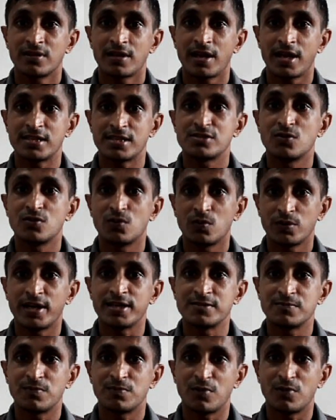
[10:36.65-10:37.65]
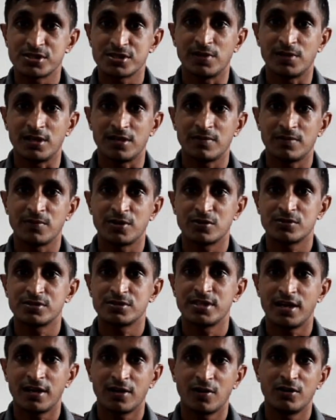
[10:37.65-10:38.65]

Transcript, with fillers: as soon as possible because they are